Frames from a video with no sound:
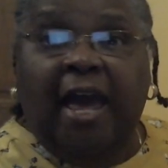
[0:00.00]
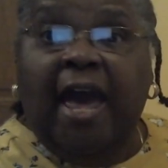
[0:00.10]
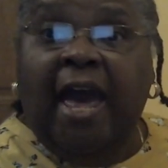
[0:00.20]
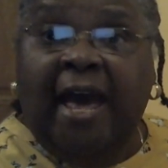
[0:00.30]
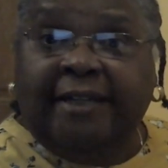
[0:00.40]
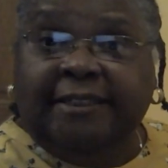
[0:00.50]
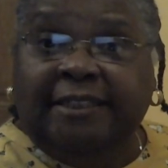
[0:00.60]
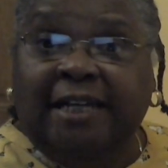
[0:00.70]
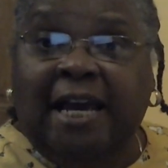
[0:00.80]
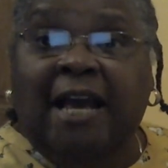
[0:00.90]
et
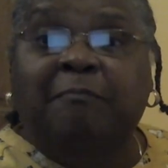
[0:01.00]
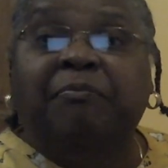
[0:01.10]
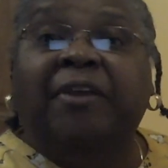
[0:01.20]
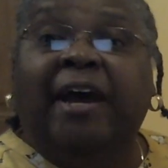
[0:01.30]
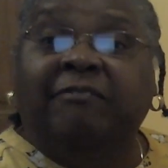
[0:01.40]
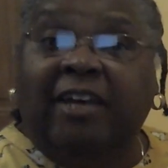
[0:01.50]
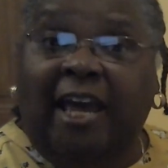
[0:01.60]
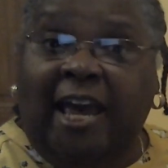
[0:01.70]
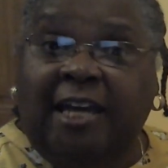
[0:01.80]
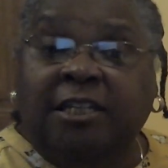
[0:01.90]
at the
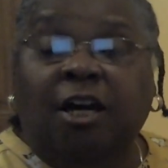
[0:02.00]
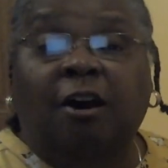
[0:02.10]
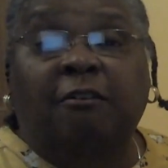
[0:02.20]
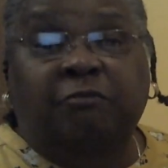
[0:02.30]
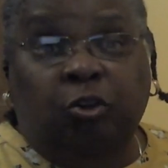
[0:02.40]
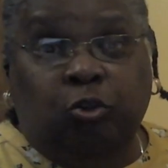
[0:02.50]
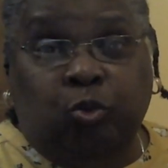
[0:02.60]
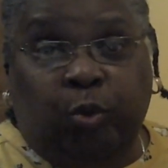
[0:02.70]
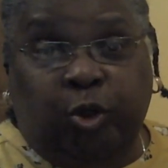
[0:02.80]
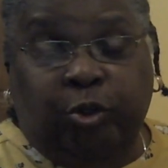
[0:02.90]
end of those
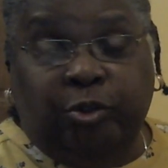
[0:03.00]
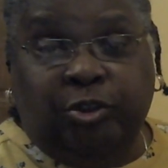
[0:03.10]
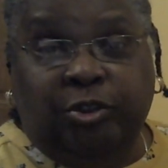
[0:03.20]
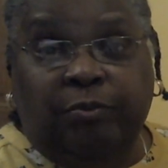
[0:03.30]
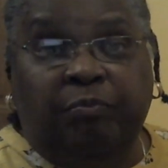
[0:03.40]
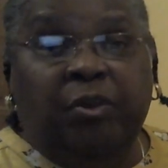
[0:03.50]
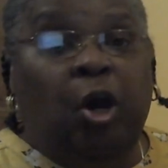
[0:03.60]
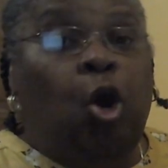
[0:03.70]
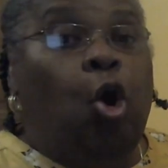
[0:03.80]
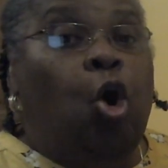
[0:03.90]
words.
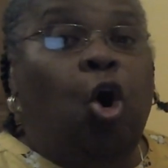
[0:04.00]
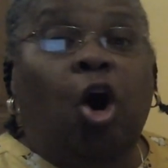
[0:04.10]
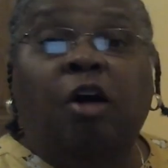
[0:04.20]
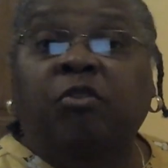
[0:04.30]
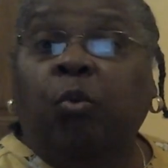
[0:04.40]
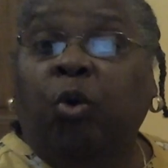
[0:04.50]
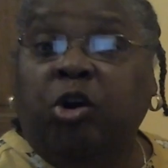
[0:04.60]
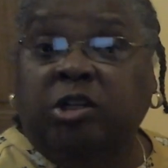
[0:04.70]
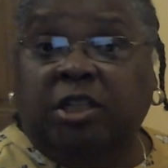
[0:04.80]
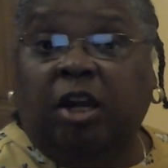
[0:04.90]
All the
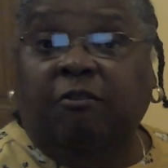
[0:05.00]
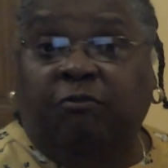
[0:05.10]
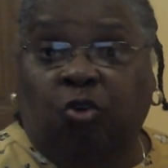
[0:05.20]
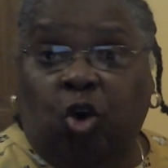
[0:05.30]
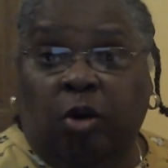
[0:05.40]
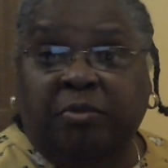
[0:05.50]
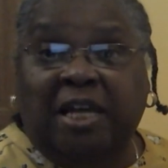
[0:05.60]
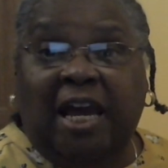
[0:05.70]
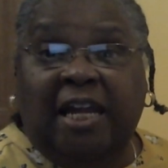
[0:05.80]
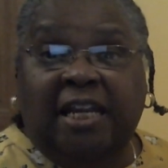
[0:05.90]
words that are formed
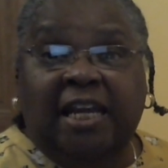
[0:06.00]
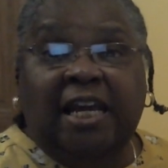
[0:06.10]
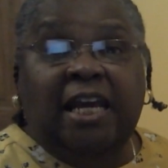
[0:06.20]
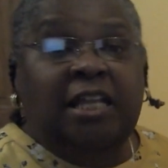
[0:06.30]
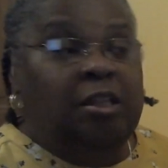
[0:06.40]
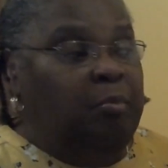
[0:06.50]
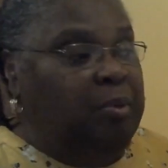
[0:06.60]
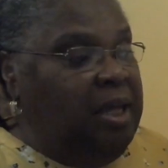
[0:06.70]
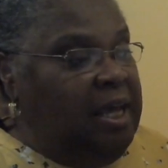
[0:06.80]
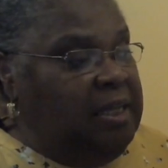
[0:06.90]
ending in the
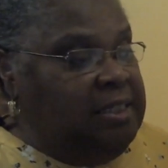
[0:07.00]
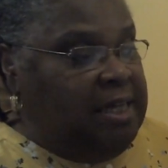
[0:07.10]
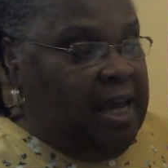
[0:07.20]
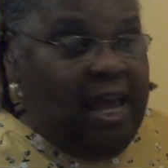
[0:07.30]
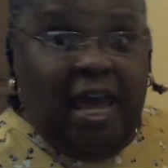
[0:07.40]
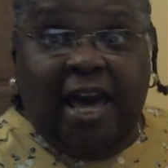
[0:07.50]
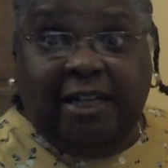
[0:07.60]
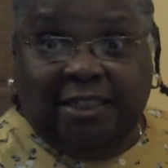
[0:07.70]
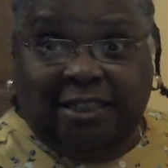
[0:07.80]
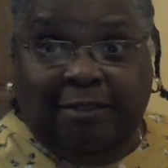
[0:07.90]
blend
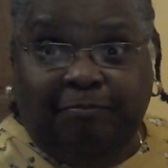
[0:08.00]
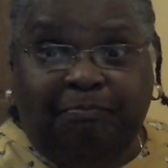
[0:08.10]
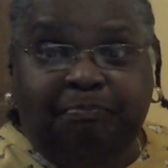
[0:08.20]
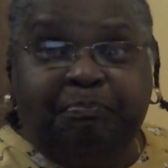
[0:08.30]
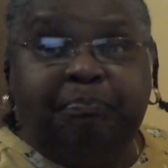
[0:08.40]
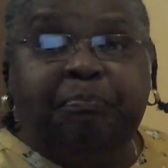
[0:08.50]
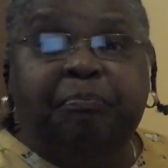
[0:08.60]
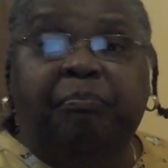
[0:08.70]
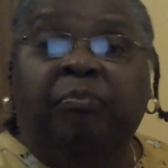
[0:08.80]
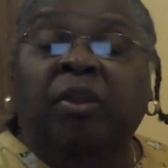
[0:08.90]
et
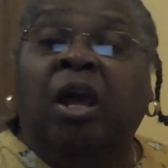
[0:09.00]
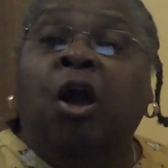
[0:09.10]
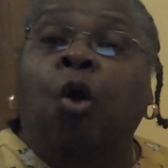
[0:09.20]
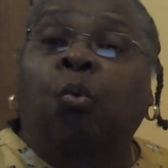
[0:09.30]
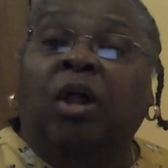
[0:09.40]
will